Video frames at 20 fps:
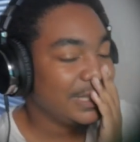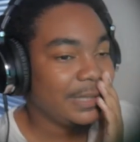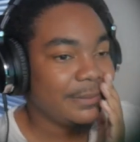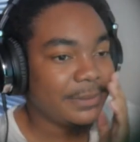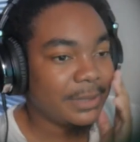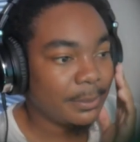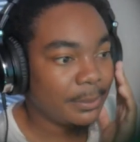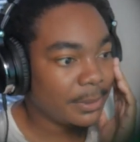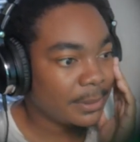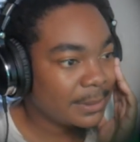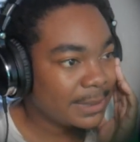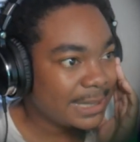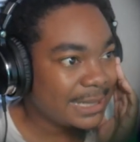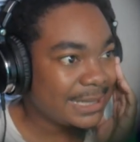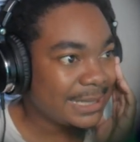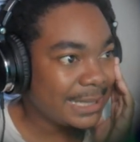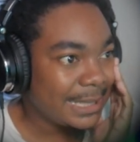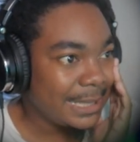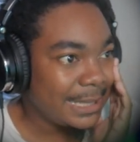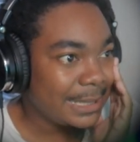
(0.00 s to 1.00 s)
if the bird
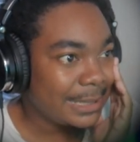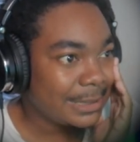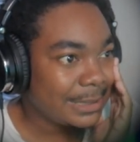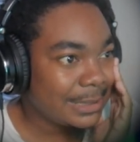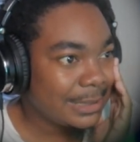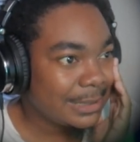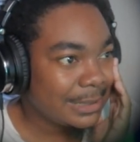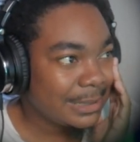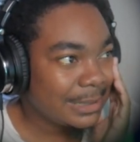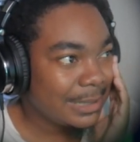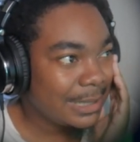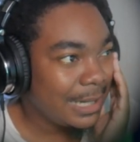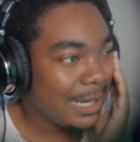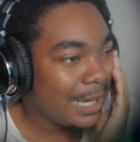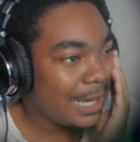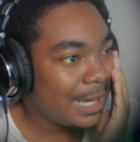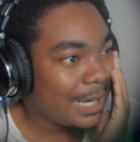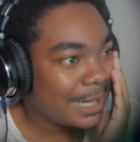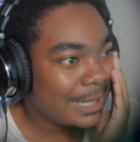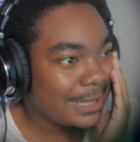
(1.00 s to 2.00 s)
is dead,
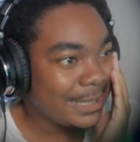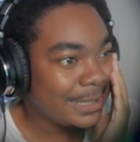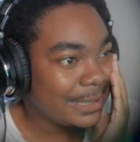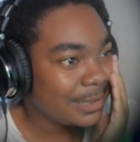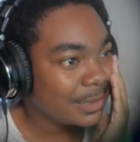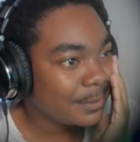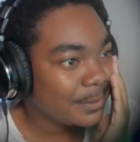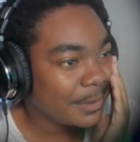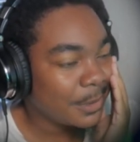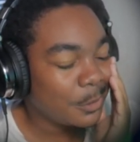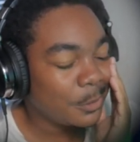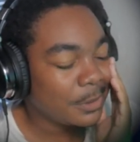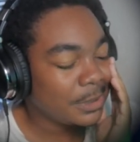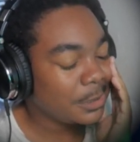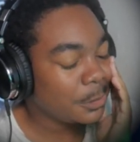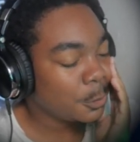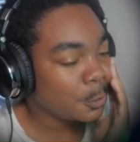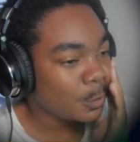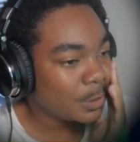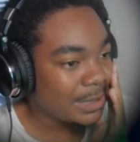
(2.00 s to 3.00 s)
I am going
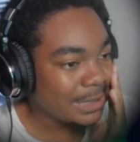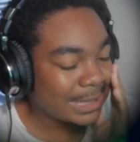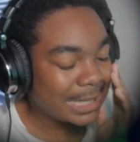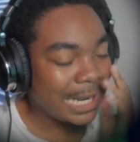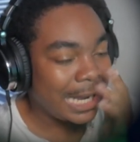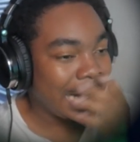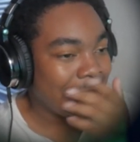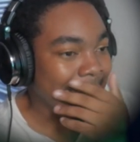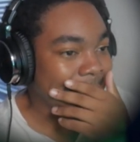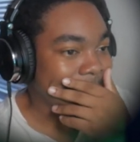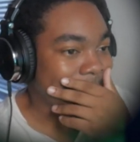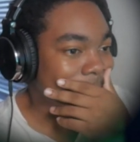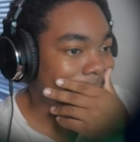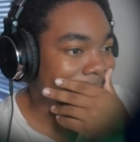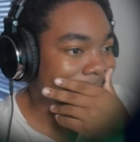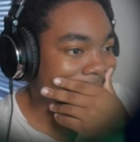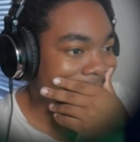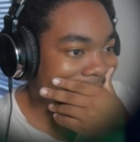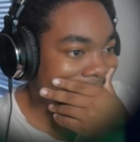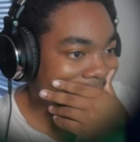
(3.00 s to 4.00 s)
crazy. I am
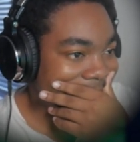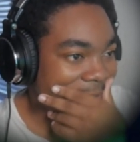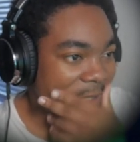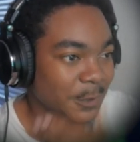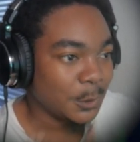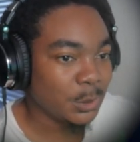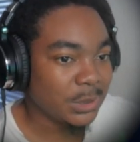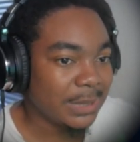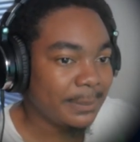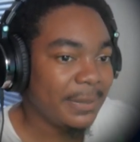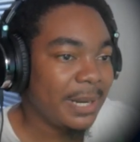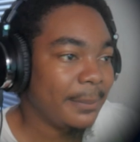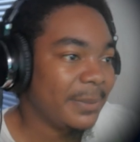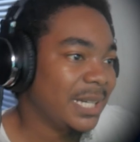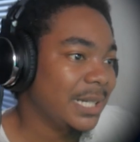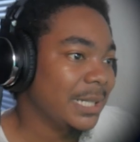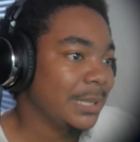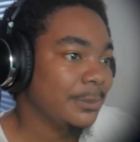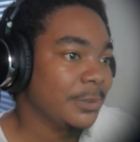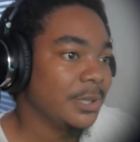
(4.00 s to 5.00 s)
losing my
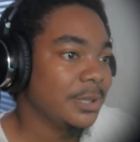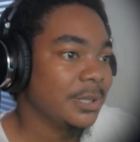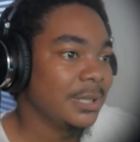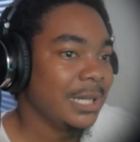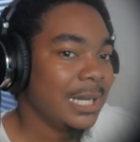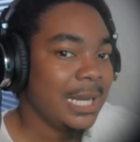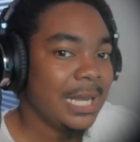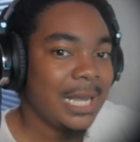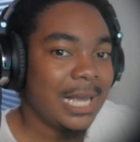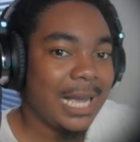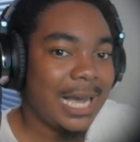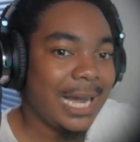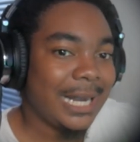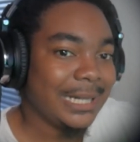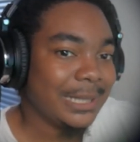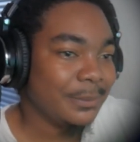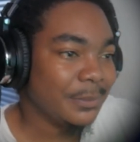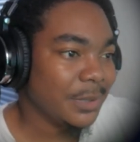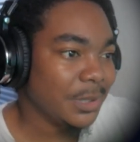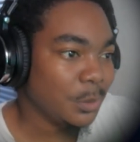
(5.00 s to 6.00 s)
mind, bro. I
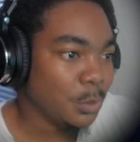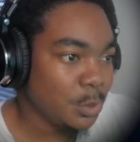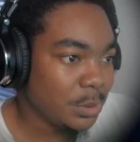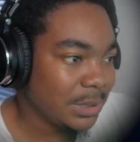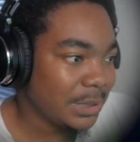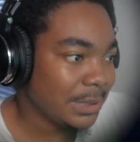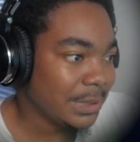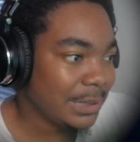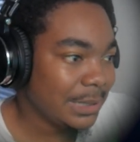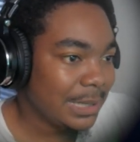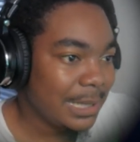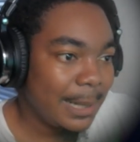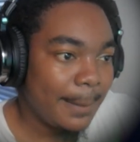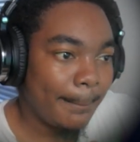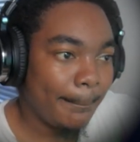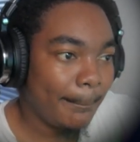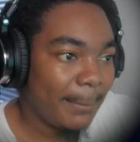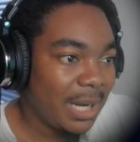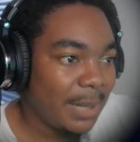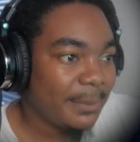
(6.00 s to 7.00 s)
am losing
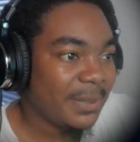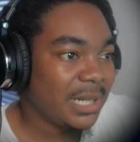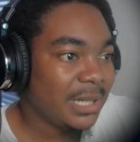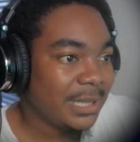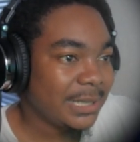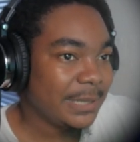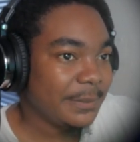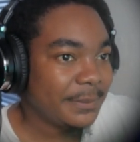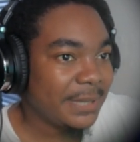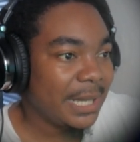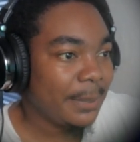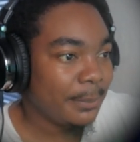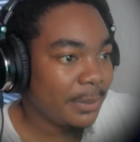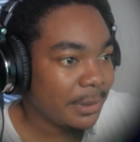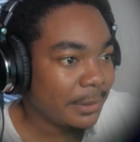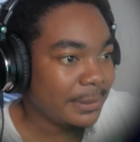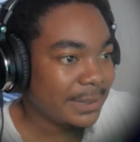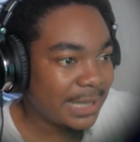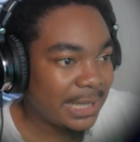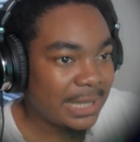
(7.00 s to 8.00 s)
my mind if that
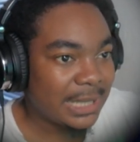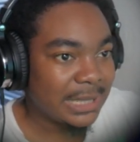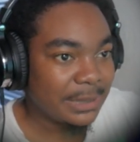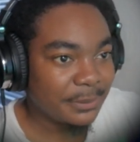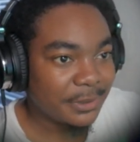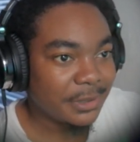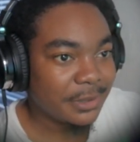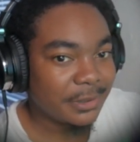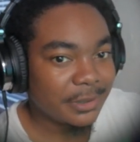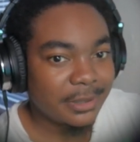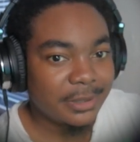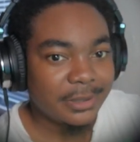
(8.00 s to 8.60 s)
bird died, bro.